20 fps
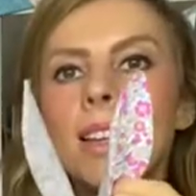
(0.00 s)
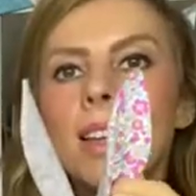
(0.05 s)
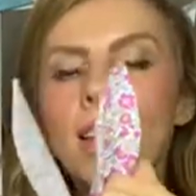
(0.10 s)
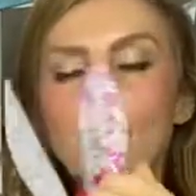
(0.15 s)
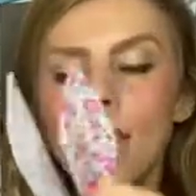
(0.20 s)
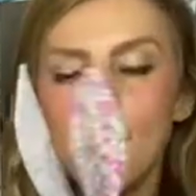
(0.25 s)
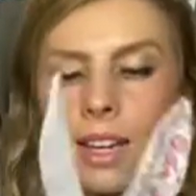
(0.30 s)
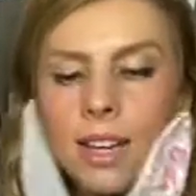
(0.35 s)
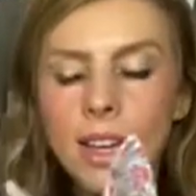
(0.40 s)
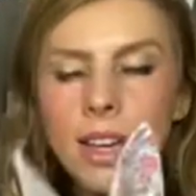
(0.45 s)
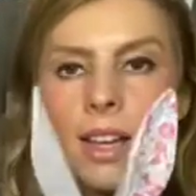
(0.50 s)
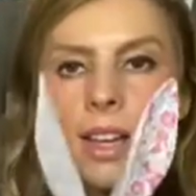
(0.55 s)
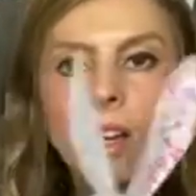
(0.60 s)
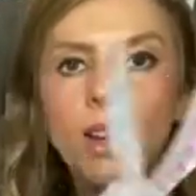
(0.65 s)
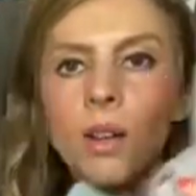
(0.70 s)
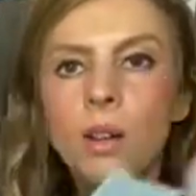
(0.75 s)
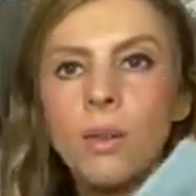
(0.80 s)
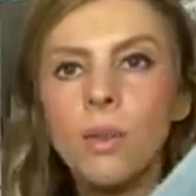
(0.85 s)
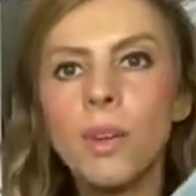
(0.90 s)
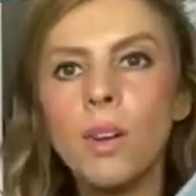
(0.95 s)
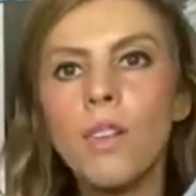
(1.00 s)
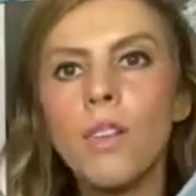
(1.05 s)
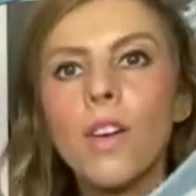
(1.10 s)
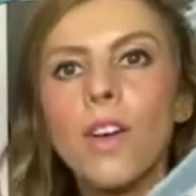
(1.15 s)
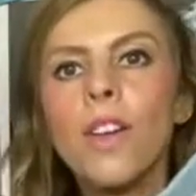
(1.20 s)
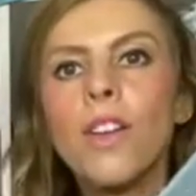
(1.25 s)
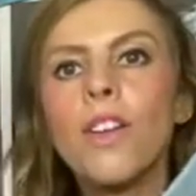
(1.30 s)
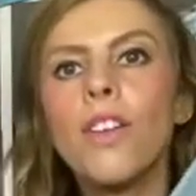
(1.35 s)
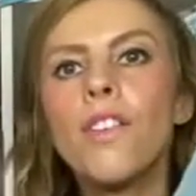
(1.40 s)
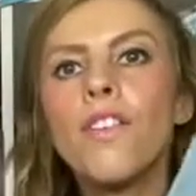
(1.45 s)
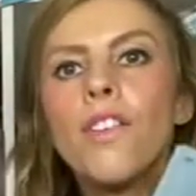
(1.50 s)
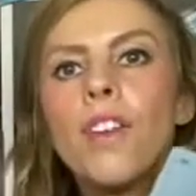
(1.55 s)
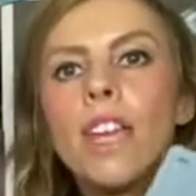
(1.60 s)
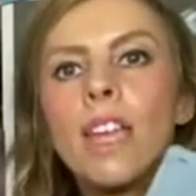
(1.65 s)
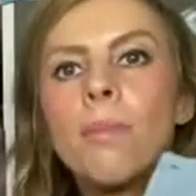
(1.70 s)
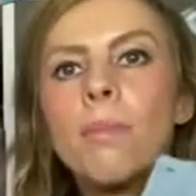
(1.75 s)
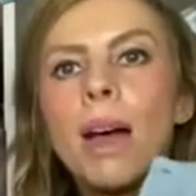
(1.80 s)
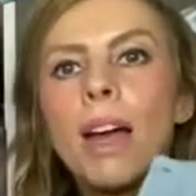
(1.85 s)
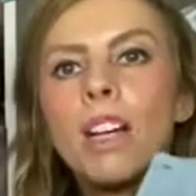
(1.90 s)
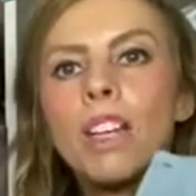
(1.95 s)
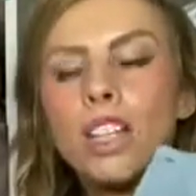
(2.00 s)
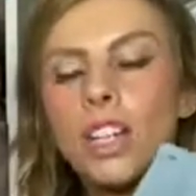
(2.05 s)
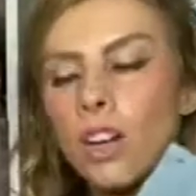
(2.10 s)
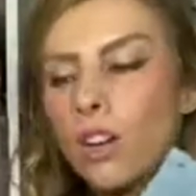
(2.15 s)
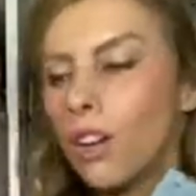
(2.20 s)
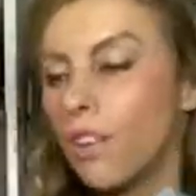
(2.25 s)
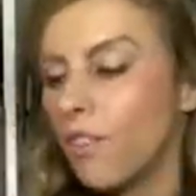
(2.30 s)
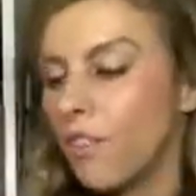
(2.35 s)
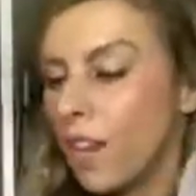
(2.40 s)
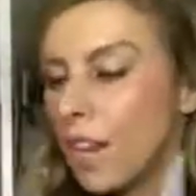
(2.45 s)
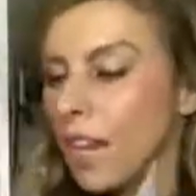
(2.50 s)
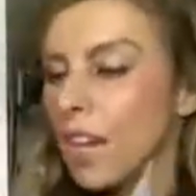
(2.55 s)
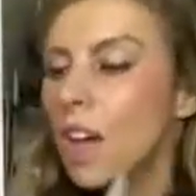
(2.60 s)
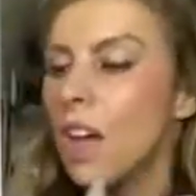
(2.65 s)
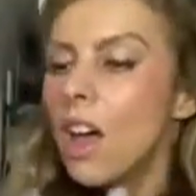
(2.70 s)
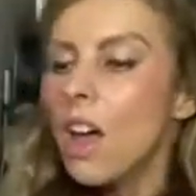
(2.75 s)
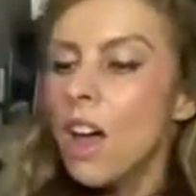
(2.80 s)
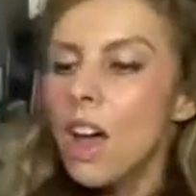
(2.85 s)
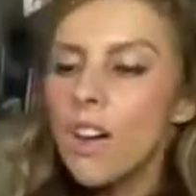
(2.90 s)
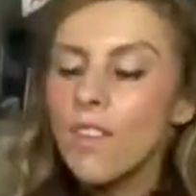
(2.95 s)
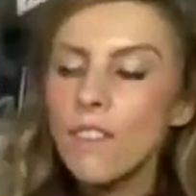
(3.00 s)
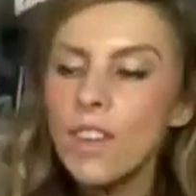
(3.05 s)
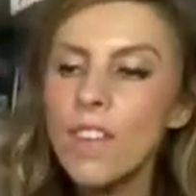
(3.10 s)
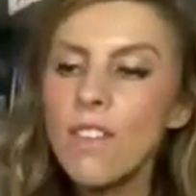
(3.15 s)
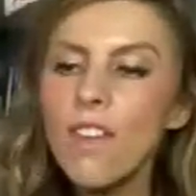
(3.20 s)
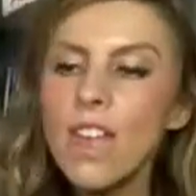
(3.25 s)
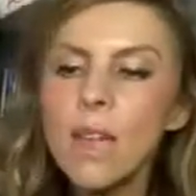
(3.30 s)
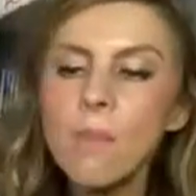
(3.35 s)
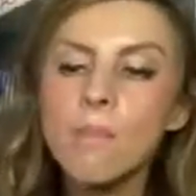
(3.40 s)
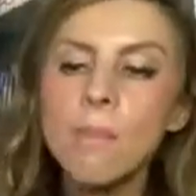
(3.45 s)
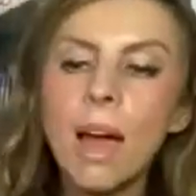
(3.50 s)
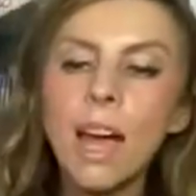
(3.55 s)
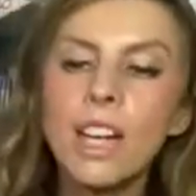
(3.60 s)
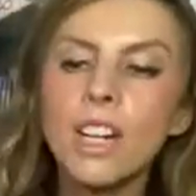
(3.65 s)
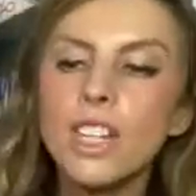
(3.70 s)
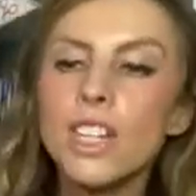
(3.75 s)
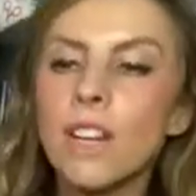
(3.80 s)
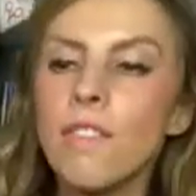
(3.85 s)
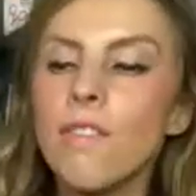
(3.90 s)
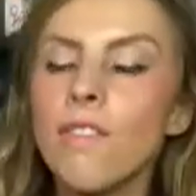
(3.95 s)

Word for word: in uh, Luna and on her feet, matching on her feet. I've given him matching